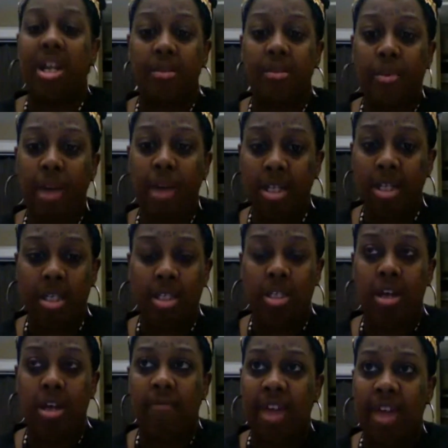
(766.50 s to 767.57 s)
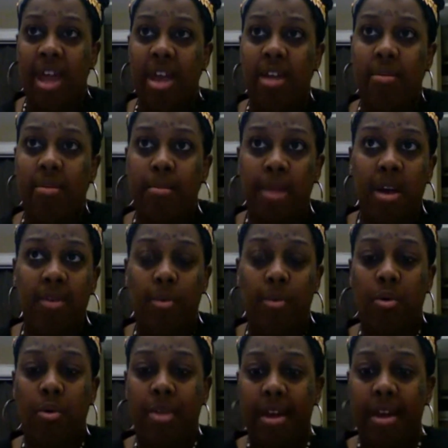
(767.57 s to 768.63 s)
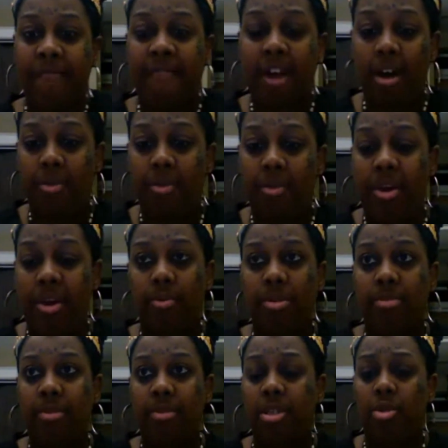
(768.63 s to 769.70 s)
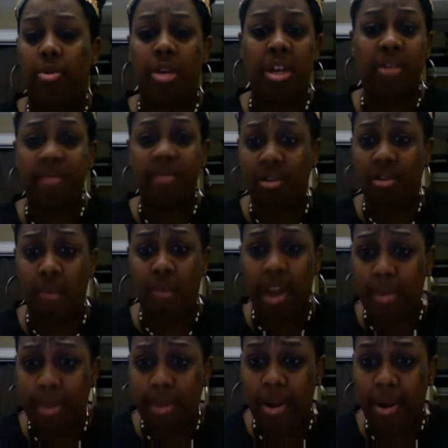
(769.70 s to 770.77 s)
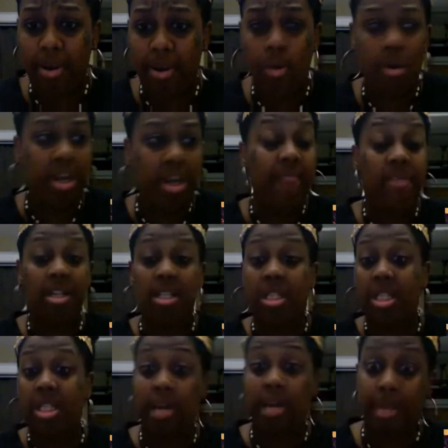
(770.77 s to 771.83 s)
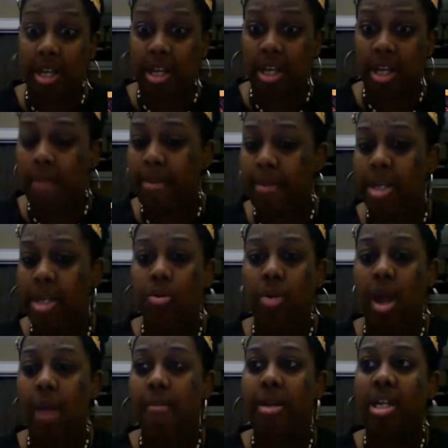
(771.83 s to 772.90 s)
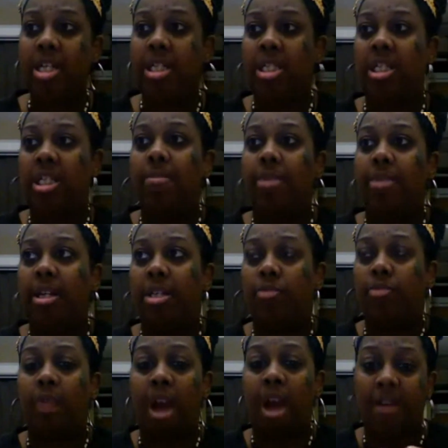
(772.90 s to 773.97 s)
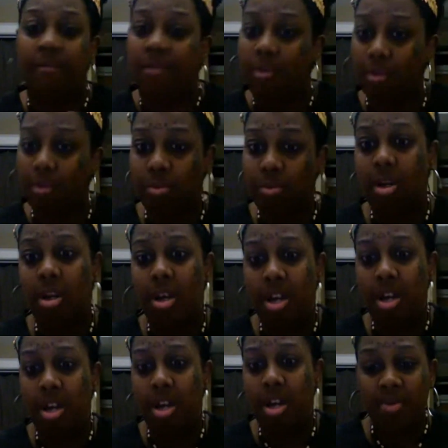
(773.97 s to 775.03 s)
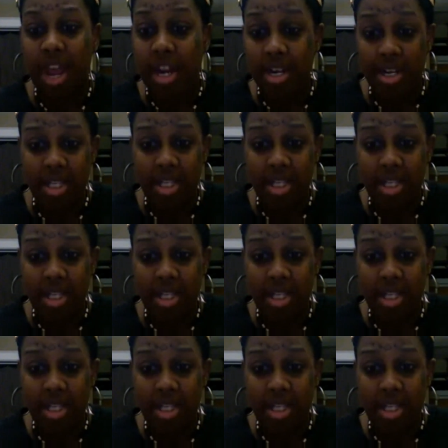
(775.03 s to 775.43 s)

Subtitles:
presence of that mother or that father that was missing, or even a grandparent or even a sibling. I mean, how many siblings rival? That in